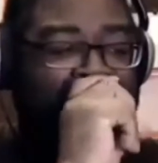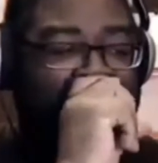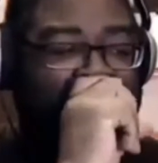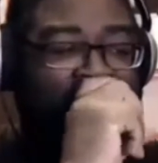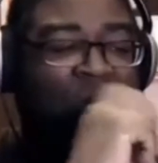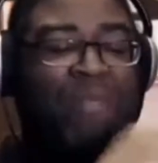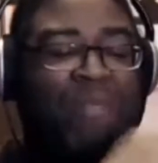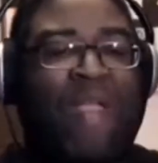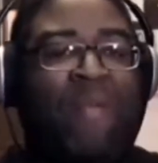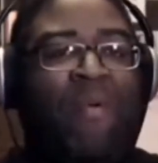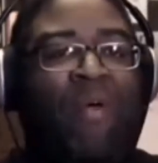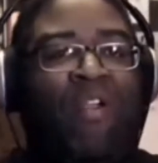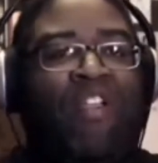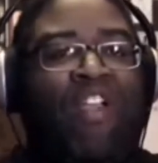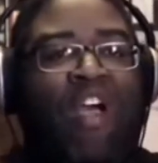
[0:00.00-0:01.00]
see where people
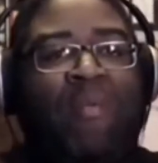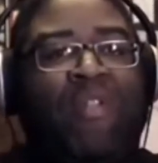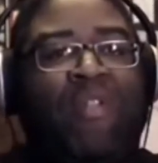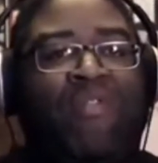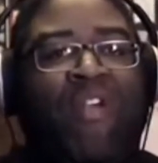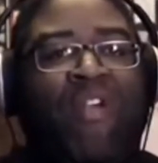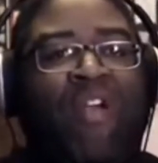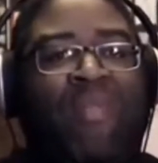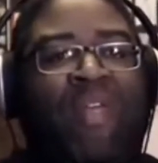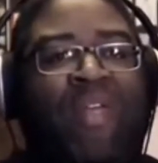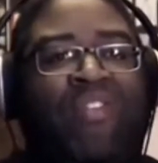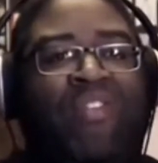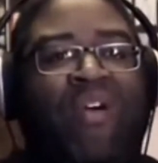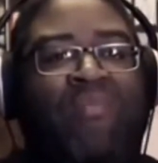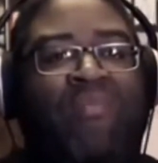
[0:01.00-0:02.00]
are coming from. That's
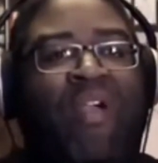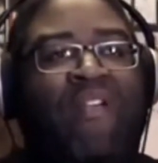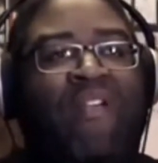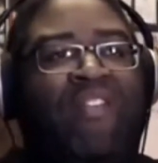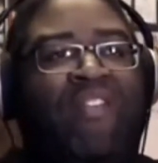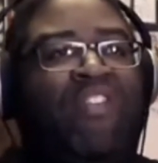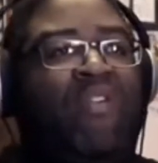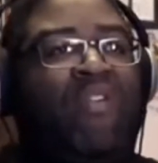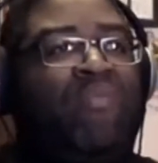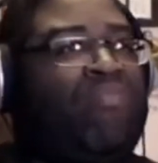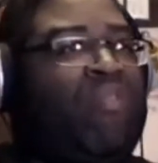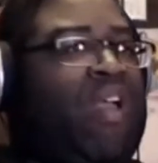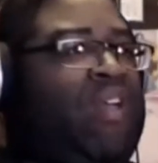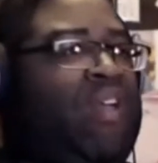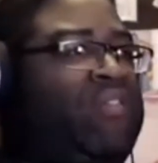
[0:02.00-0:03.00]
on Privateer
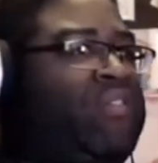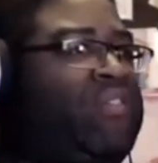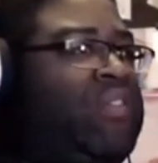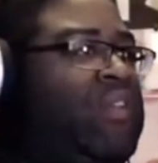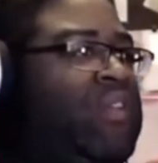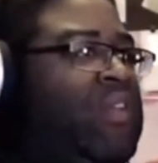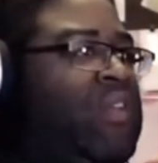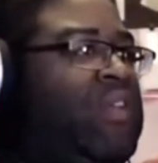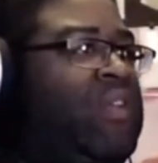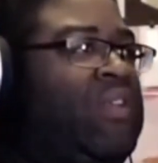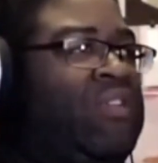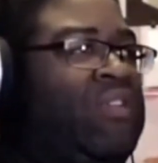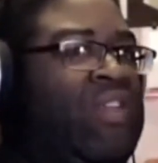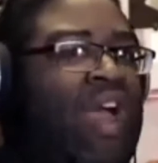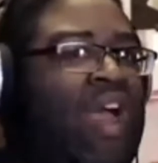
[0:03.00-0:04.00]
Press
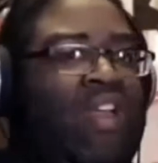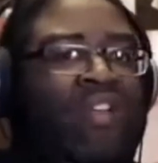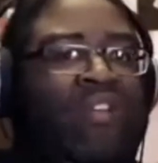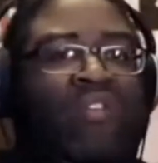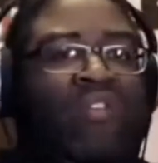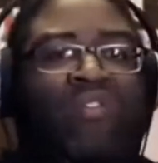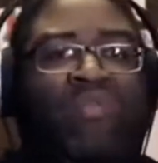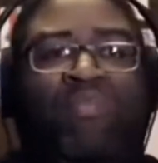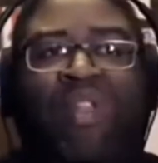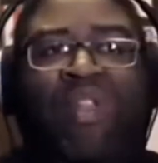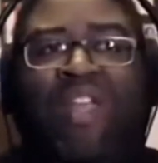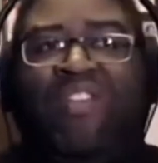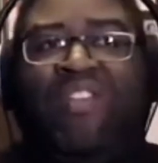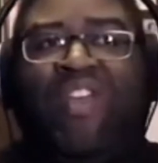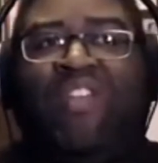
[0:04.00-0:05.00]
to not
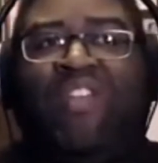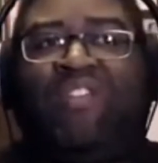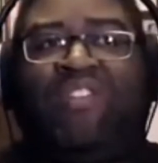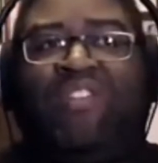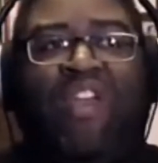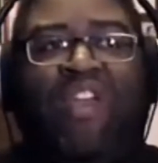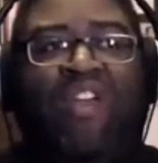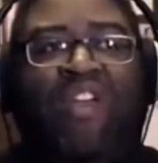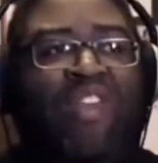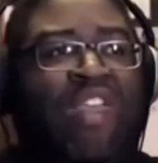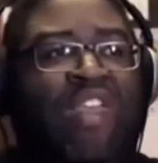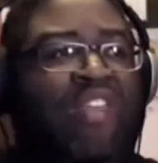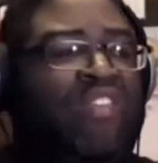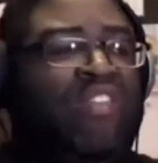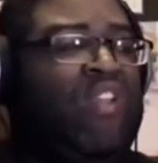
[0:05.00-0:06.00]
playtest
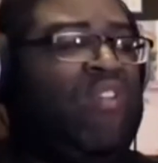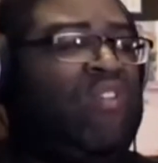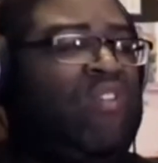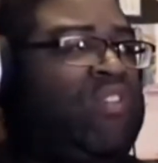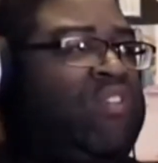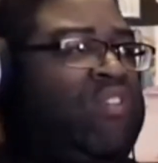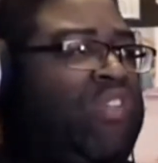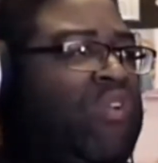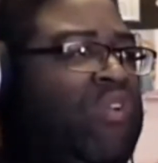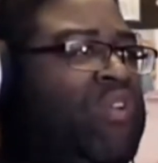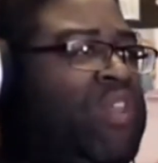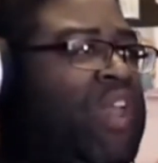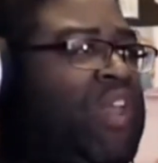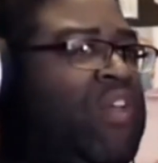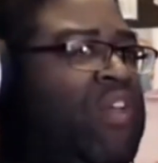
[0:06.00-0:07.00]
the tier list
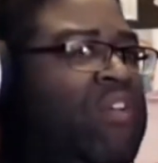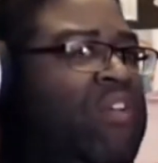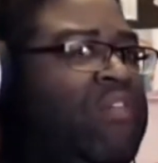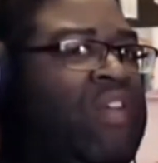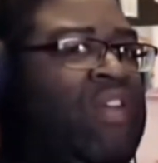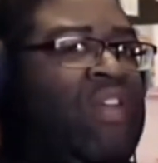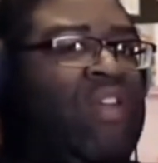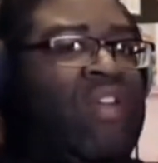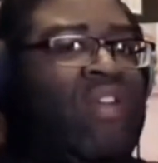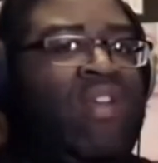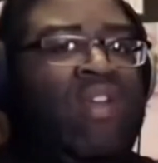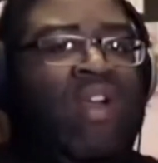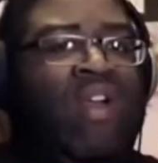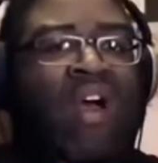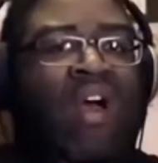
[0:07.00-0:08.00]
thoroughly enough.
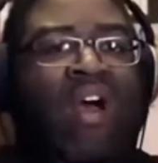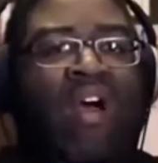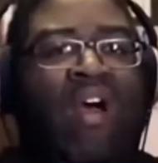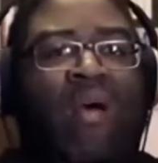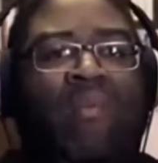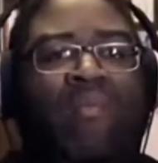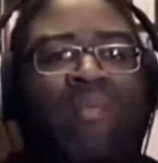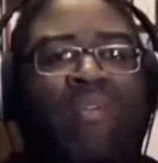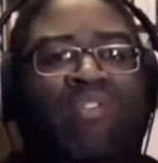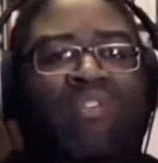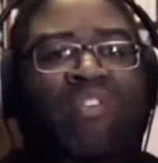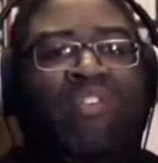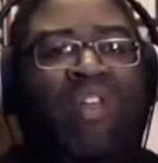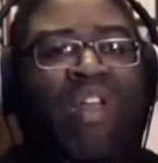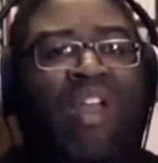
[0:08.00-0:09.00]

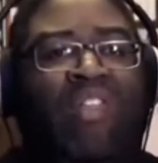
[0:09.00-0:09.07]
Generally, I